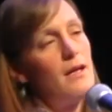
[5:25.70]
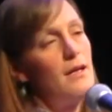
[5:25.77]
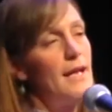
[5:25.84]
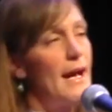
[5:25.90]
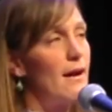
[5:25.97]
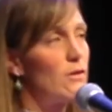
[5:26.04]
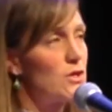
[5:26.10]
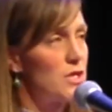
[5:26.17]

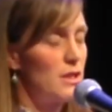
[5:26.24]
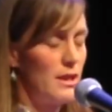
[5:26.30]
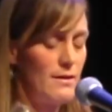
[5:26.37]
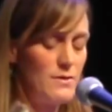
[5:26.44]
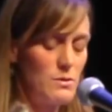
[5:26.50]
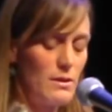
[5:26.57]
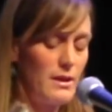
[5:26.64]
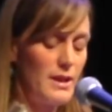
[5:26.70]
Now she
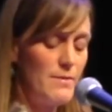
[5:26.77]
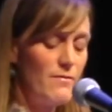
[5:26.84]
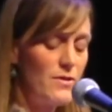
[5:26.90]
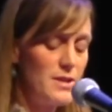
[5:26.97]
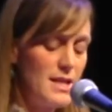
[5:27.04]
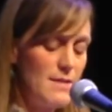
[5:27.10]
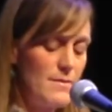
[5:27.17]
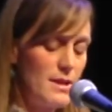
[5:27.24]
lives with
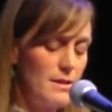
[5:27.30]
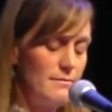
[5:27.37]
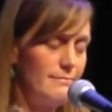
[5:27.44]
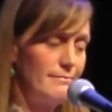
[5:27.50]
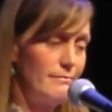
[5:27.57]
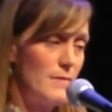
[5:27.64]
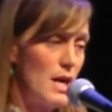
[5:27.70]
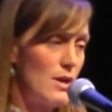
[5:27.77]
lymphedema,
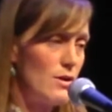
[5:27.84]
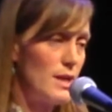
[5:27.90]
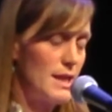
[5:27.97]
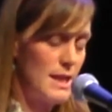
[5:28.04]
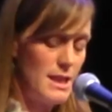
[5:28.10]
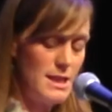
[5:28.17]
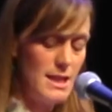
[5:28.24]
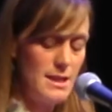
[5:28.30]
moderate
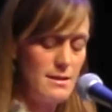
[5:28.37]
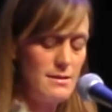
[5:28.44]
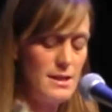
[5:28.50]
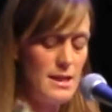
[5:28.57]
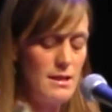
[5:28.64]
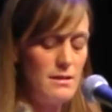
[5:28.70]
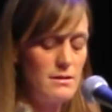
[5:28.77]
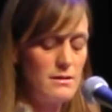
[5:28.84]
kidney
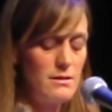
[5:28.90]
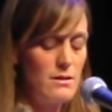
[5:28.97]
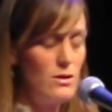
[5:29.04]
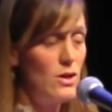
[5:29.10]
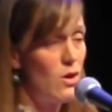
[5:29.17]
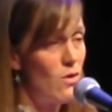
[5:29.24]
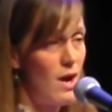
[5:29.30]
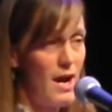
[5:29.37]
disease,
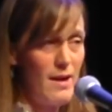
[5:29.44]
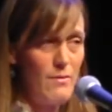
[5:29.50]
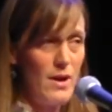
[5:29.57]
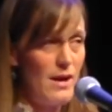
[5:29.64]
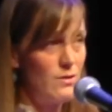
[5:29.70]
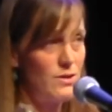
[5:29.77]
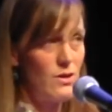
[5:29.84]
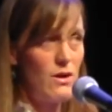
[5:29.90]
no
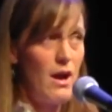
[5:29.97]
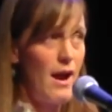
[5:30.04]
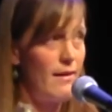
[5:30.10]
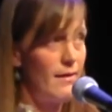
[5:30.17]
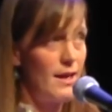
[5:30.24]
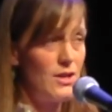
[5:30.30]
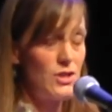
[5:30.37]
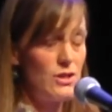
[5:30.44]
eyebrows or
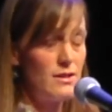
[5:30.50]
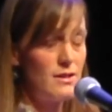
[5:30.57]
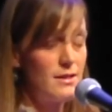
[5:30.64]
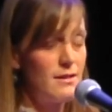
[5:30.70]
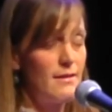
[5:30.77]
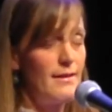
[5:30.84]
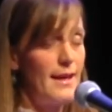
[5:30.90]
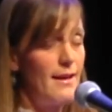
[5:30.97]
eyelashes.
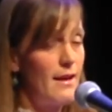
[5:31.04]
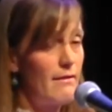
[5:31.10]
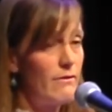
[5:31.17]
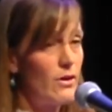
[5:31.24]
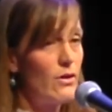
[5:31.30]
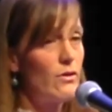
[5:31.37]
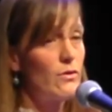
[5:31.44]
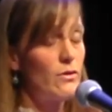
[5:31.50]
They
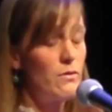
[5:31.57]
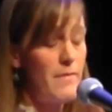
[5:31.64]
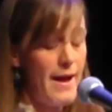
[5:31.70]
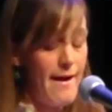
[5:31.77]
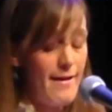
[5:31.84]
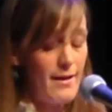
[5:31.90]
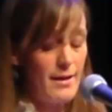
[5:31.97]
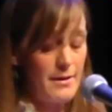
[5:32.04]
never grew
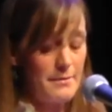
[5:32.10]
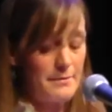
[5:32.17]
back.